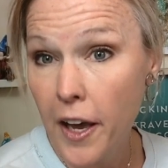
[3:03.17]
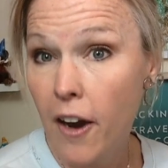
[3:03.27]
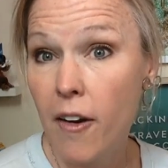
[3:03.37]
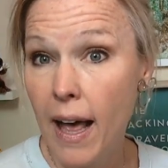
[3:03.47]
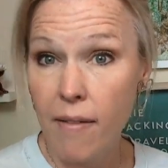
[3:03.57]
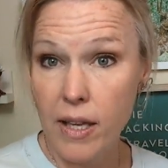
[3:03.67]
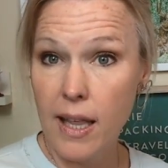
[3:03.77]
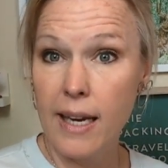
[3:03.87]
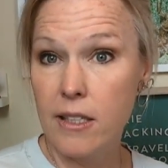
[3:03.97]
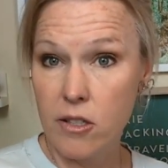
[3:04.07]
there and have
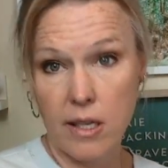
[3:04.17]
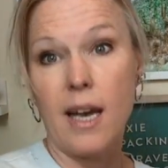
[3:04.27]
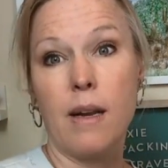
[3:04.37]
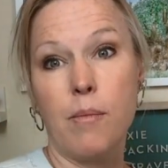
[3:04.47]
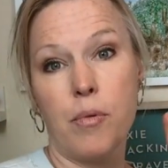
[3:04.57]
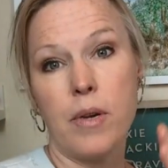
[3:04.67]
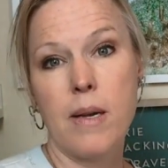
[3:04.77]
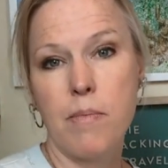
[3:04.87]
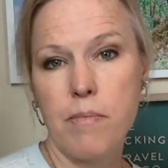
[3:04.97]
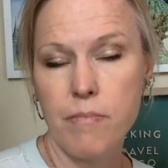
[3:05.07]
it like just kind of
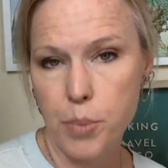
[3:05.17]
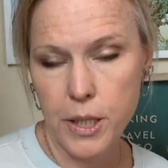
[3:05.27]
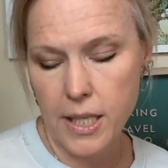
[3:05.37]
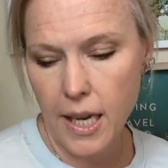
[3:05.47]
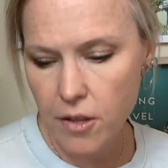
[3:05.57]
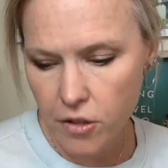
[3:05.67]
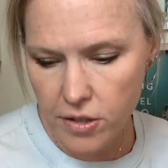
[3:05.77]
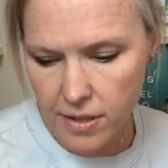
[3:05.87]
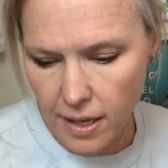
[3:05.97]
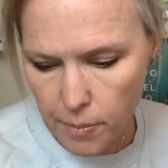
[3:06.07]
pre-put together.
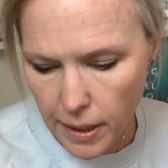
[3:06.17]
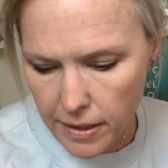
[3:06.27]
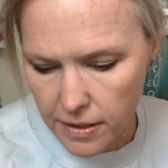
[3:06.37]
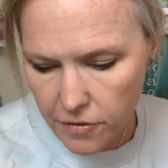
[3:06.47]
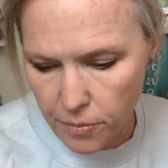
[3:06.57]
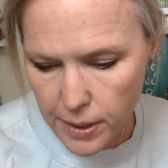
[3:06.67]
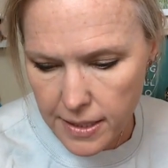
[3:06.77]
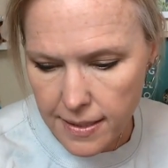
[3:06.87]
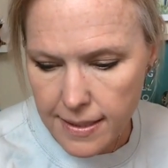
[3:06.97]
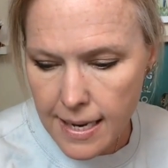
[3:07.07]
You just got to buy the different
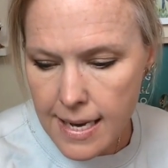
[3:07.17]
pieces.